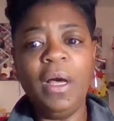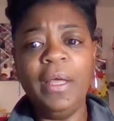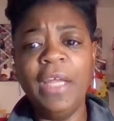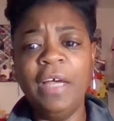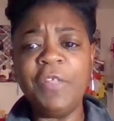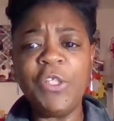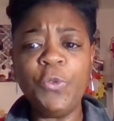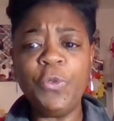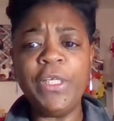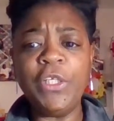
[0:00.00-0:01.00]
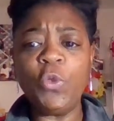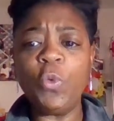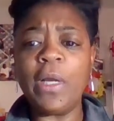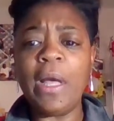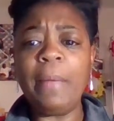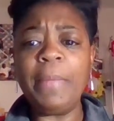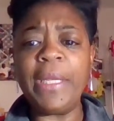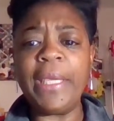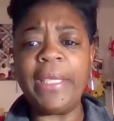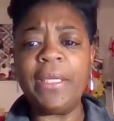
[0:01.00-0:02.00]
enough suiting to
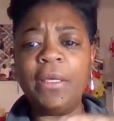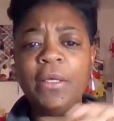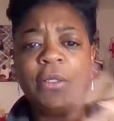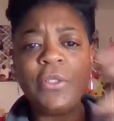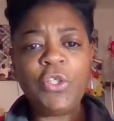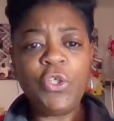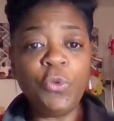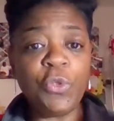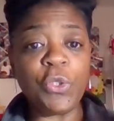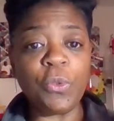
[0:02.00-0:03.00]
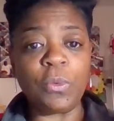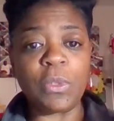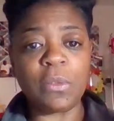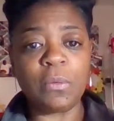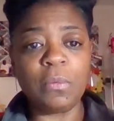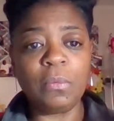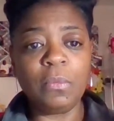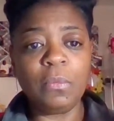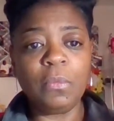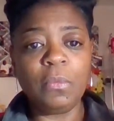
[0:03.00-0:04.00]
accommodate 2 suits.
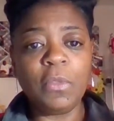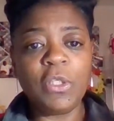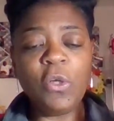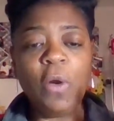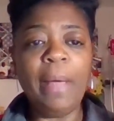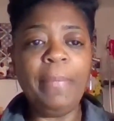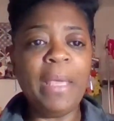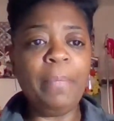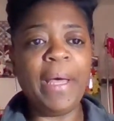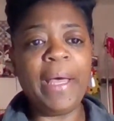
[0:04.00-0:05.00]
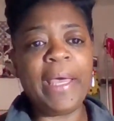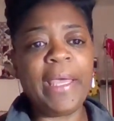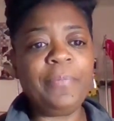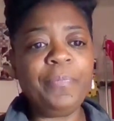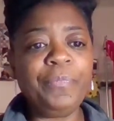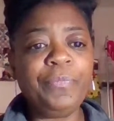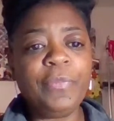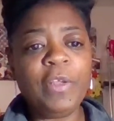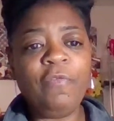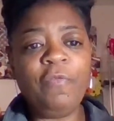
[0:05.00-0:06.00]
So I may buy
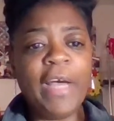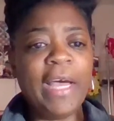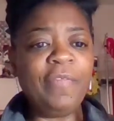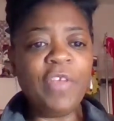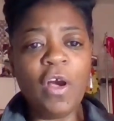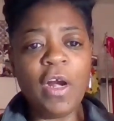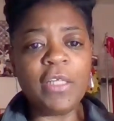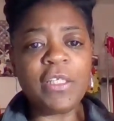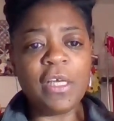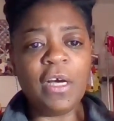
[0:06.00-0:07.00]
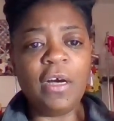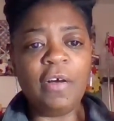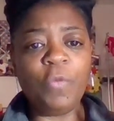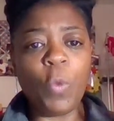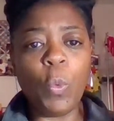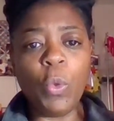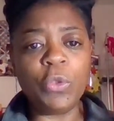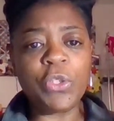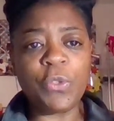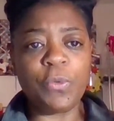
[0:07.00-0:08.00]
5 yards of
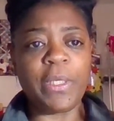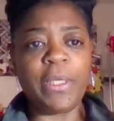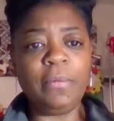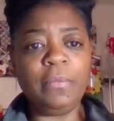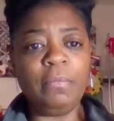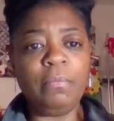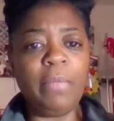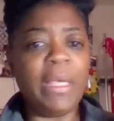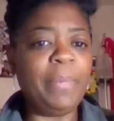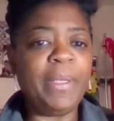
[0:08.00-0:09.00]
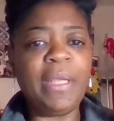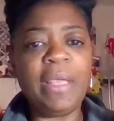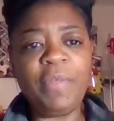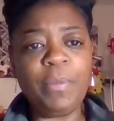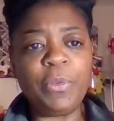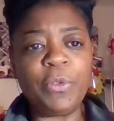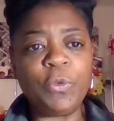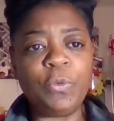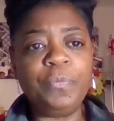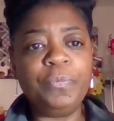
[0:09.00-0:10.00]
wool suiting, maybe navy
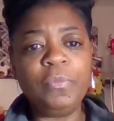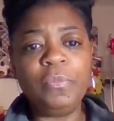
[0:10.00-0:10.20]
blue,